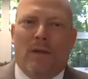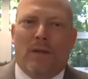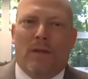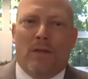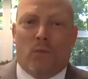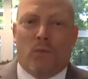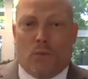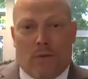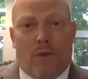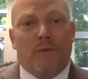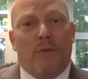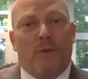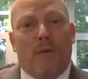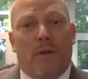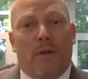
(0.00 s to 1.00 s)
This was
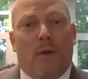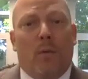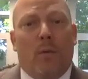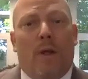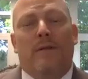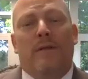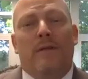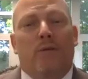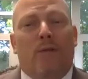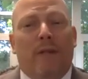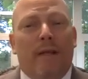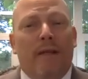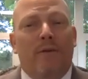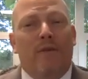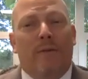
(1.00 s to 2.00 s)
also the year when our district
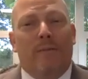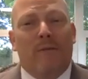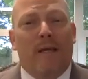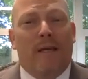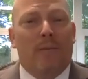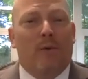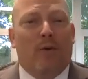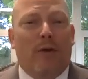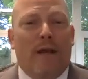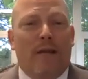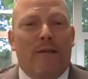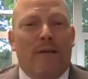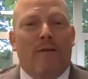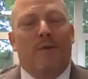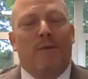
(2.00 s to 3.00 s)
leadership team created
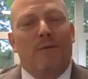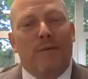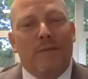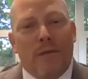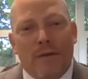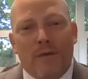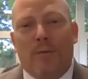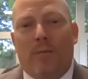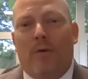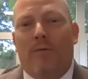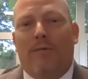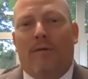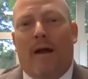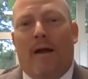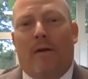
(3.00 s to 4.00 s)
our student skills
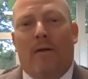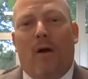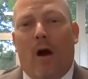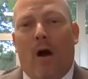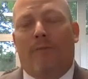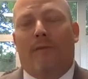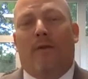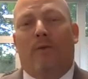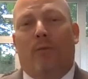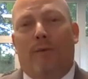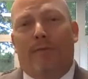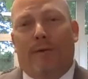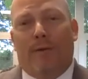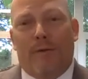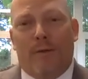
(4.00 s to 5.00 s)
profile, often
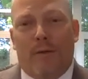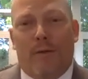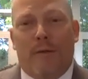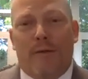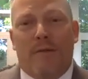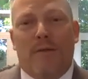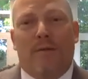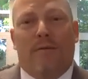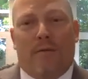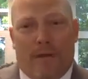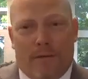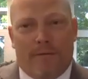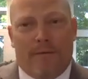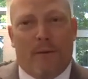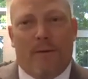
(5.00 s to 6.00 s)
referred to as the
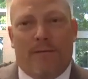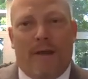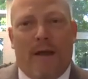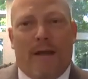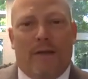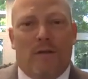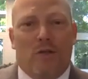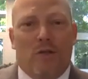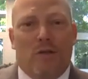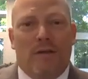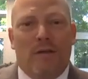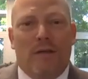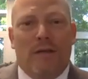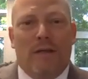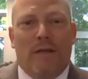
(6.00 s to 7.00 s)
Fairview Advantage.
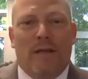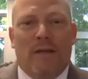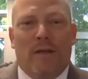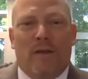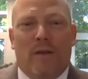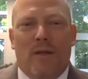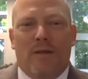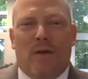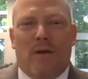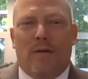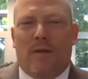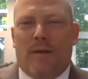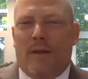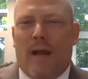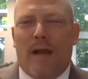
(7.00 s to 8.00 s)
These are
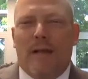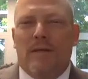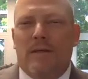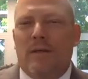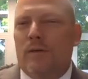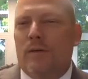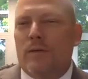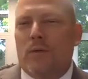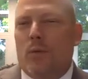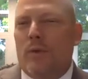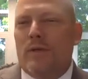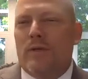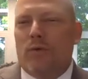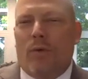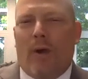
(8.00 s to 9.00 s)
the 9 skills we
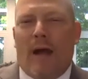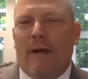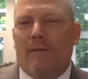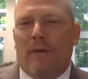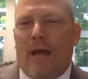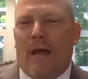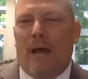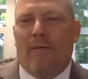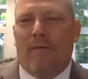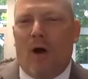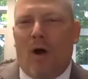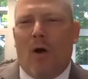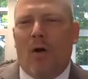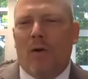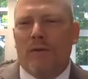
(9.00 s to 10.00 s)
strive to have
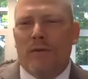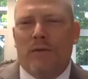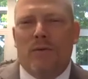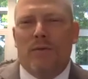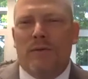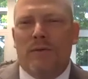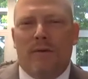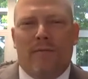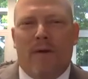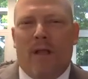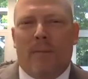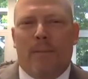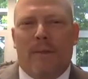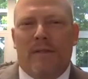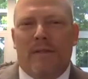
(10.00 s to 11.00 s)
all students
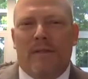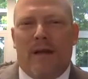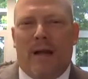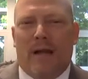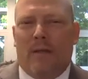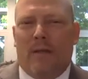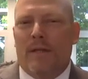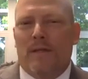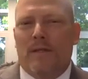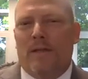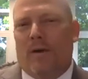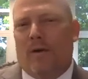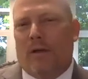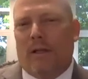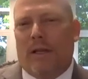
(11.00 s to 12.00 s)
develop and document in
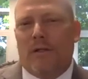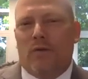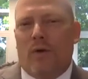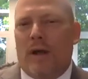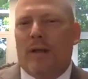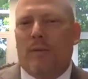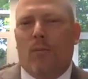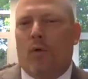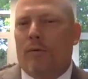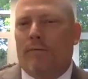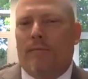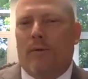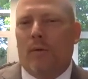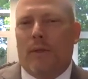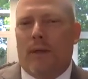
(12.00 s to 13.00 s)
their electronic
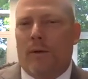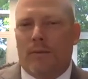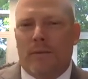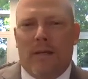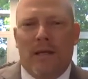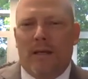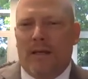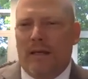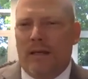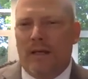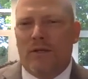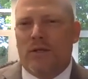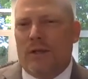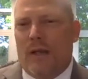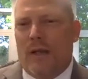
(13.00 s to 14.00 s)
portfolios
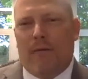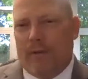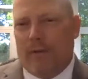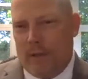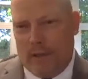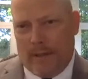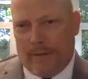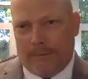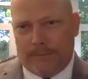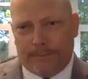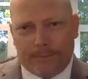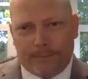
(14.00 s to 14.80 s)
each and every year.